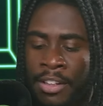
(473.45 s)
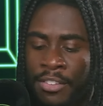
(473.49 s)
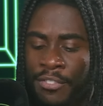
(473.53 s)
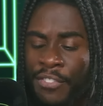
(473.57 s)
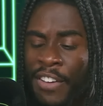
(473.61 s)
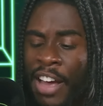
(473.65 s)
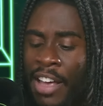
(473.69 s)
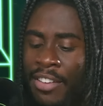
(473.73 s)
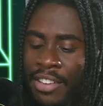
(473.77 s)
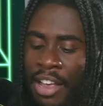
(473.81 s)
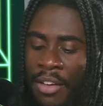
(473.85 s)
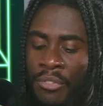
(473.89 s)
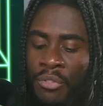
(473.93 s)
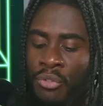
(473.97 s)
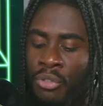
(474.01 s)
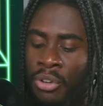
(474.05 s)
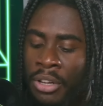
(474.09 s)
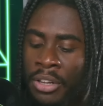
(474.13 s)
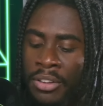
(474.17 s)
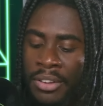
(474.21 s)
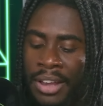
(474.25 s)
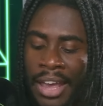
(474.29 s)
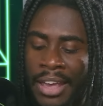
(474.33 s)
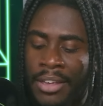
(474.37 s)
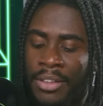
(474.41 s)
Fans haven't
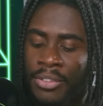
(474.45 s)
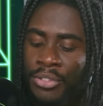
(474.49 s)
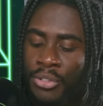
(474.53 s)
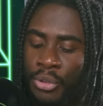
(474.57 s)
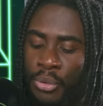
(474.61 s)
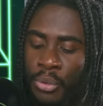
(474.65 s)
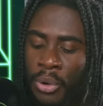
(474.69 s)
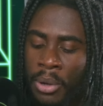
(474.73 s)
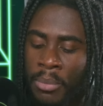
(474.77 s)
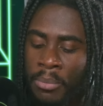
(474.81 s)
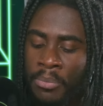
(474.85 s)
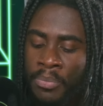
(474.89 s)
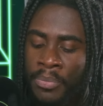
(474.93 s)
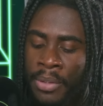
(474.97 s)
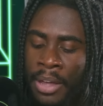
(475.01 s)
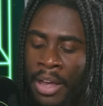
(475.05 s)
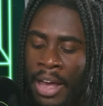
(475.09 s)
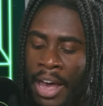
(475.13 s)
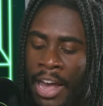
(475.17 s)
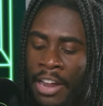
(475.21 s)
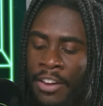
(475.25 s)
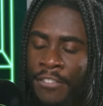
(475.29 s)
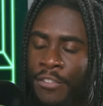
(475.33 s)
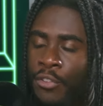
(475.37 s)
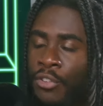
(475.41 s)
really taken to him.
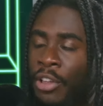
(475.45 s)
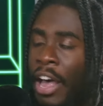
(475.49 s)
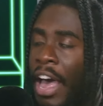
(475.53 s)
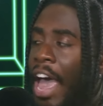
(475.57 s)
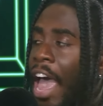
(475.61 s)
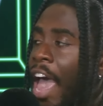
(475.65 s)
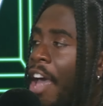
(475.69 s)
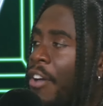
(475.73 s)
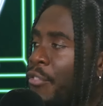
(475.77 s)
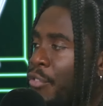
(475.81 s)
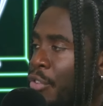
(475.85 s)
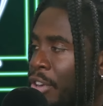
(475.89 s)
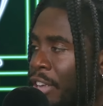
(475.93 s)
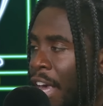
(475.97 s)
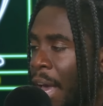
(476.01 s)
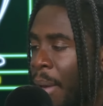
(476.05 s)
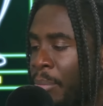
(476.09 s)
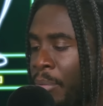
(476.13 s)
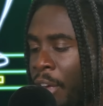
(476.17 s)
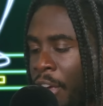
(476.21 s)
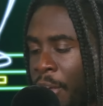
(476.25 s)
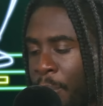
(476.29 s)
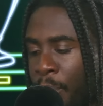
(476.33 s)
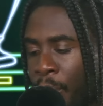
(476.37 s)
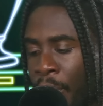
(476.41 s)
And it feels like every game,
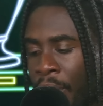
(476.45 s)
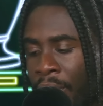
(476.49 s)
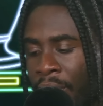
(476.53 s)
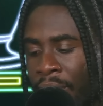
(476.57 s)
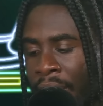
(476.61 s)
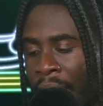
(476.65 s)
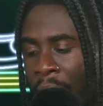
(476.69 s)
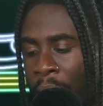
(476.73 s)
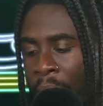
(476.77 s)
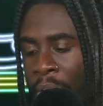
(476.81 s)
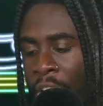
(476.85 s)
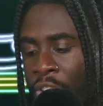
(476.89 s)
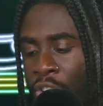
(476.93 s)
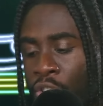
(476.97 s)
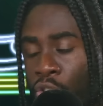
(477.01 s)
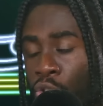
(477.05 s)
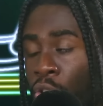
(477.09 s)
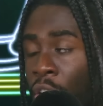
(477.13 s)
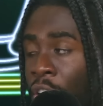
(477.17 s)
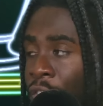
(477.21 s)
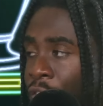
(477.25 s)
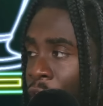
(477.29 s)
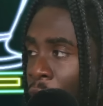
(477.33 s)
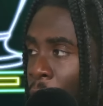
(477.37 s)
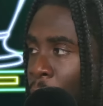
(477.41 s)
like you pointed out, he's just
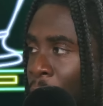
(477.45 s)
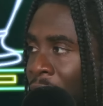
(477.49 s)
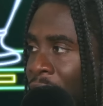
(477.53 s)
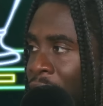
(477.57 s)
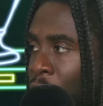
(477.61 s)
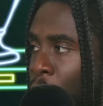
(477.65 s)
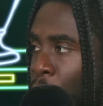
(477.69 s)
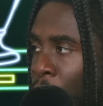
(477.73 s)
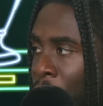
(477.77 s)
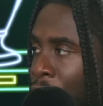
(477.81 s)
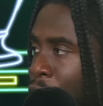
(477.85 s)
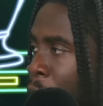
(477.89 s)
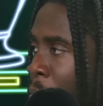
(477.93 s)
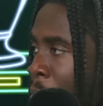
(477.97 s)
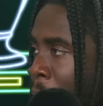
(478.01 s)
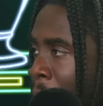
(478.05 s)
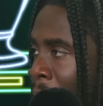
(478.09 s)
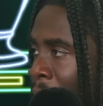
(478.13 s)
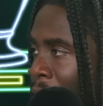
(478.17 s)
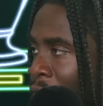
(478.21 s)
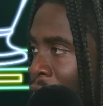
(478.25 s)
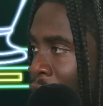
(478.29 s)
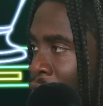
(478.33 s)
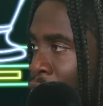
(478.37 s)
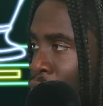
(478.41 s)
trying to find ways to win football
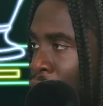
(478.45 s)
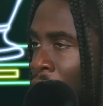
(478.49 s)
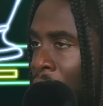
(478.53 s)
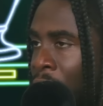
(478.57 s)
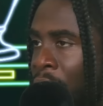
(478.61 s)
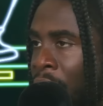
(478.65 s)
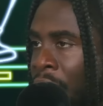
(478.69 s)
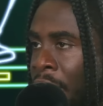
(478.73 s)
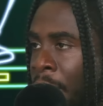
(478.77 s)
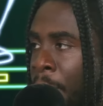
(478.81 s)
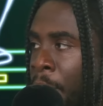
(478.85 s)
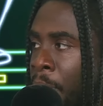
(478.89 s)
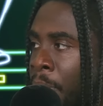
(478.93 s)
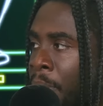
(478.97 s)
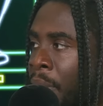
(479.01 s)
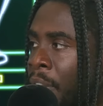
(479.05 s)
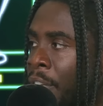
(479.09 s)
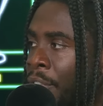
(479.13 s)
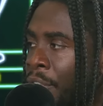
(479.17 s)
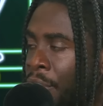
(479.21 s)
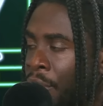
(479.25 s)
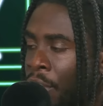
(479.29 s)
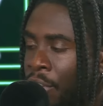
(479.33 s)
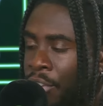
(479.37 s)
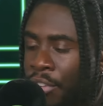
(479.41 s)
matches rather than implement the
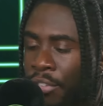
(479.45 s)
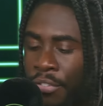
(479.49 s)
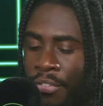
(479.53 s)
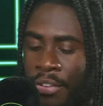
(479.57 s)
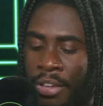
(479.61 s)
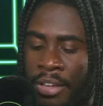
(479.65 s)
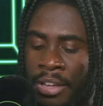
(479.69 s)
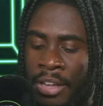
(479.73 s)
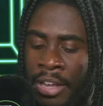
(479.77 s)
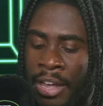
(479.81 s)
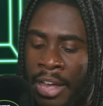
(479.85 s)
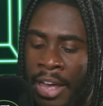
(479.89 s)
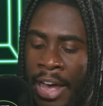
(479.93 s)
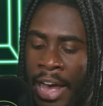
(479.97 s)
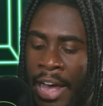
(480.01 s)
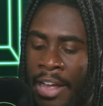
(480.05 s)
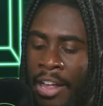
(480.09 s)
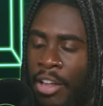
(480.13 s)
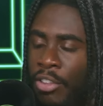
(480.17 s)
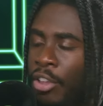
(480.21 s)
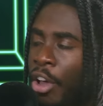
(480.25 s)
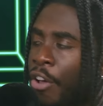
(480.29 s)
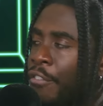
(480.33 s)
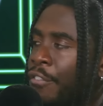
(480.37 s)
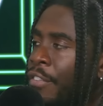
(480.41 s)
philosophy. And
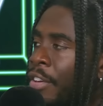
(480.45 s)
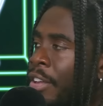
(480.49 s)
I don't